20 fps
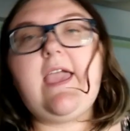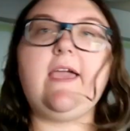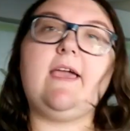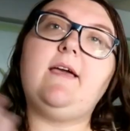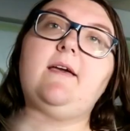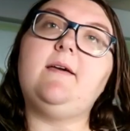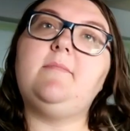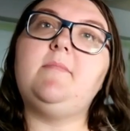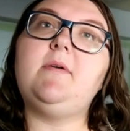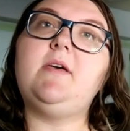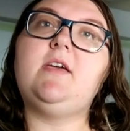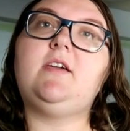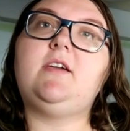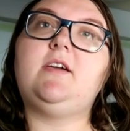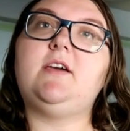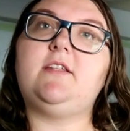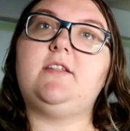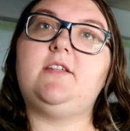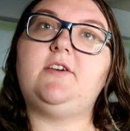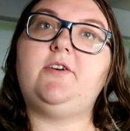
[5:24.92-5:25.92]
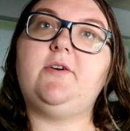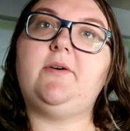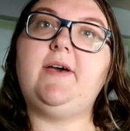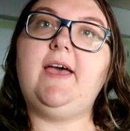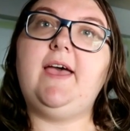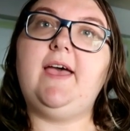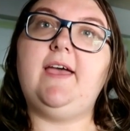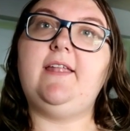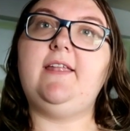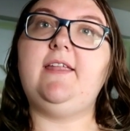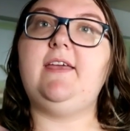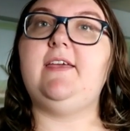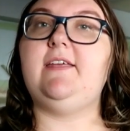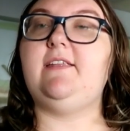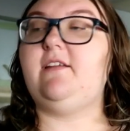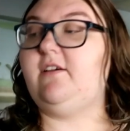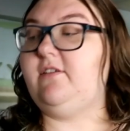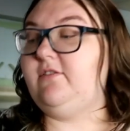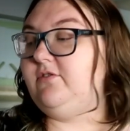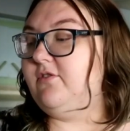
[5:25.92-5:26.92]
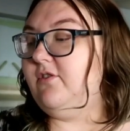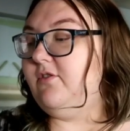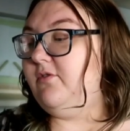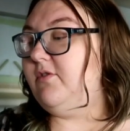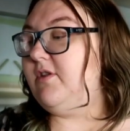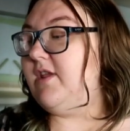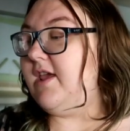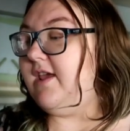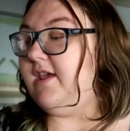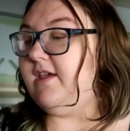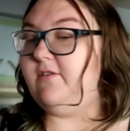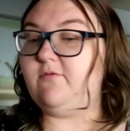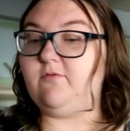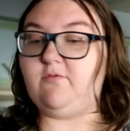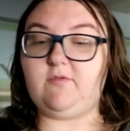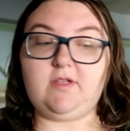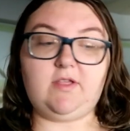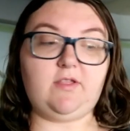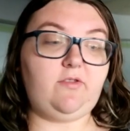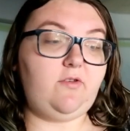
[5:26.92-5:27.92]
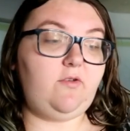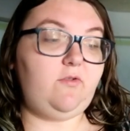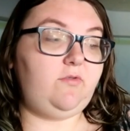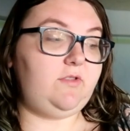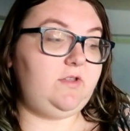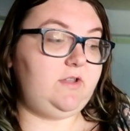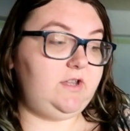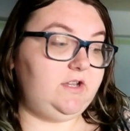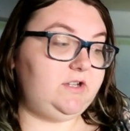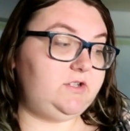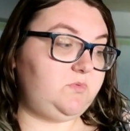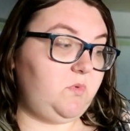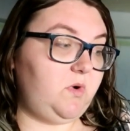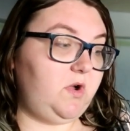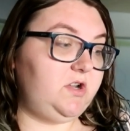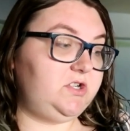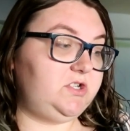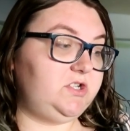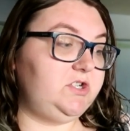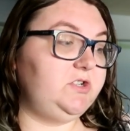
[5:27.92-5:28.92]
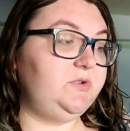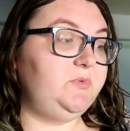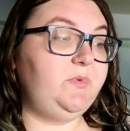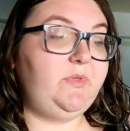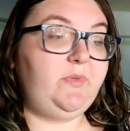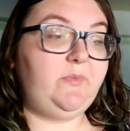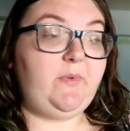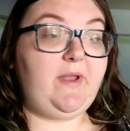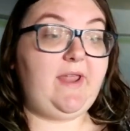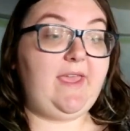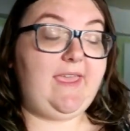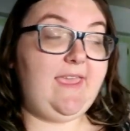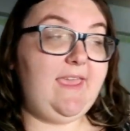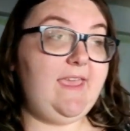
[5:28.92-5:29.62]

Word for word: I am gonna go ahead and unload and reload the dishwasher with what I